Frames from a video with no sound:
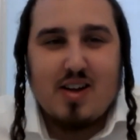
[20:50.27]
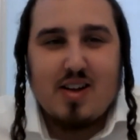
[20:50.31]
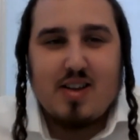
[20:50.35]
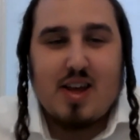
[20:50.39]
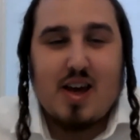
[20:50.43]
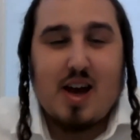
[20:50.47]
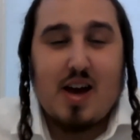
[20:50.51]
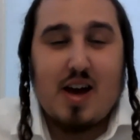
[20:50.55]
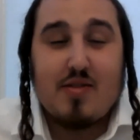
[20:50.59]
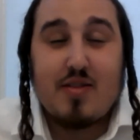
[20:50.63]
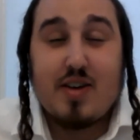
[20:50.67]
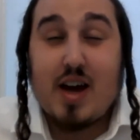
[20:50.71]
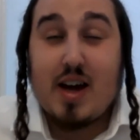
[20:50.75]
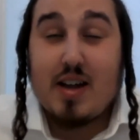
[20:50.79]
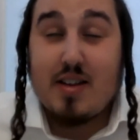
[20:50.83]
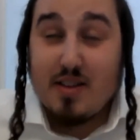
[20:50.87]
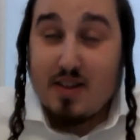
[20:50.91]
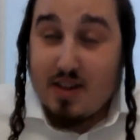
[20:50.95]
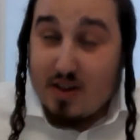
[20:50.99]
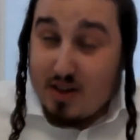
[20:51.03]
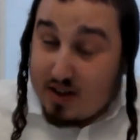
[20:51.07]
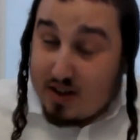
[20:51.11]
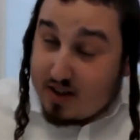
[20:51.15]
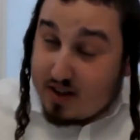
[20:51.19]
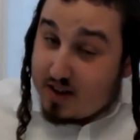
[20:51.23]

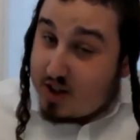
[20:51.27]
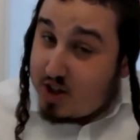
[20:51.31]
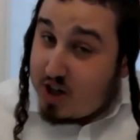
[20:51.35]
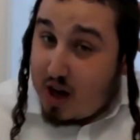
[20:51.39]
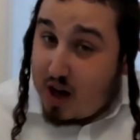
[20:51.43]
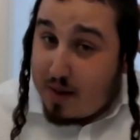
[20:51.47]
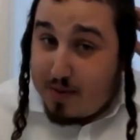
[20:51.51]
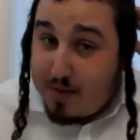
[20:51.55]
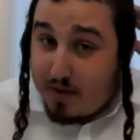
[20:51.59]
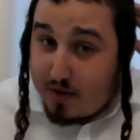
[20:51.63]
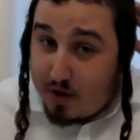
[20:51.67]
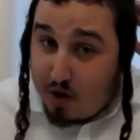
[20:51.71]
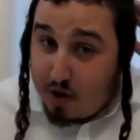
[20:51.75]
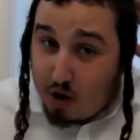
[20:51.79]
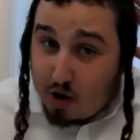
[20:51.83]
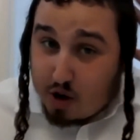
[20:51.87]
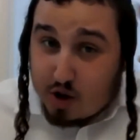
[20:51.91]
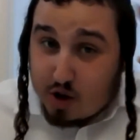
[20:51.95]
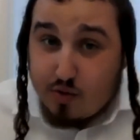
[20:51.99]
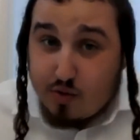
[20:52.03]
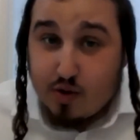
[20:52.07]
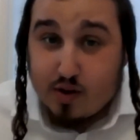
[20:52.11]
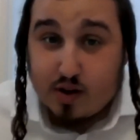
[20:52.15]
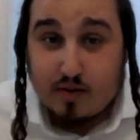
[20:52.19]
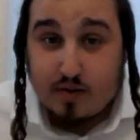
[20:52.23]
The shopping for
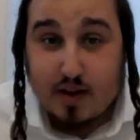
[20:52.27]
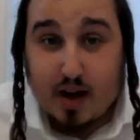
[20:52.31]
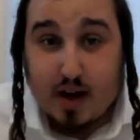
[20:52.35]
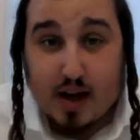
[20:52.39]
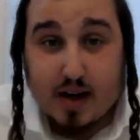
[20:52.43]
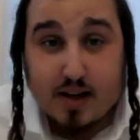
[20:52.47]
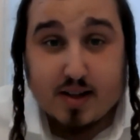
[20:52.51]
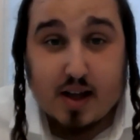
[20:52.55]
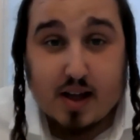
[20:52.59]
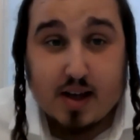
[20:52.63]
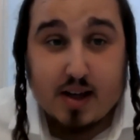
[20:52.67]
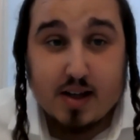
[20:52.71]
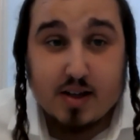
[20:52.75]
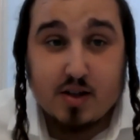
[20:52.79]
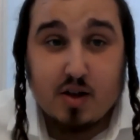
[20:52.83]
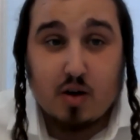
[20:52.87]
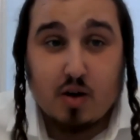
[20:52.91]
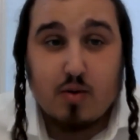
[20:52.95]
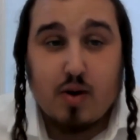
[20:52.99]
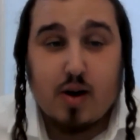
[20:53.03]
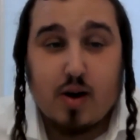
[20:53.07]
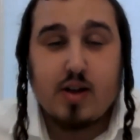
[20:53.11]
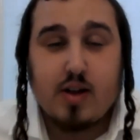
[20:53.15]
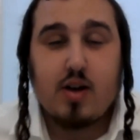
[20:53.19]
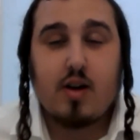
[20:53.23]
kosher food in Afghanistan is
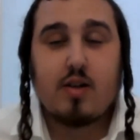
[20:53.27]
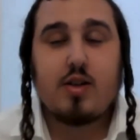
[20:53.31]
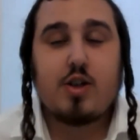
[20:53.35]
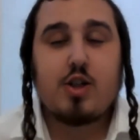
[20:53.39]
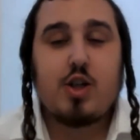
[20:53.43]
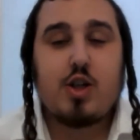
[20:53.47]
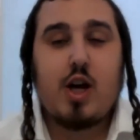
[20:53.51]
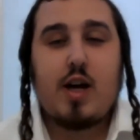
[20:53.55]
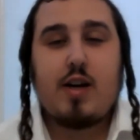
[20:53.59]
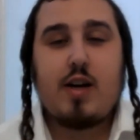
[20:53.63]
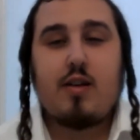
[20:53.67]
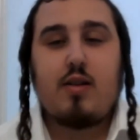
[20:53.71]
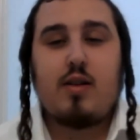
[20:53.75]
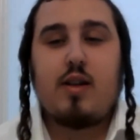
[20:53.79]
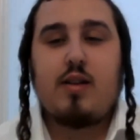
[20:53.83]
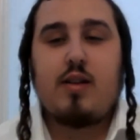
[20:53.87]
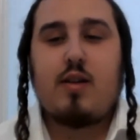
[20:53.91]
already on the channel,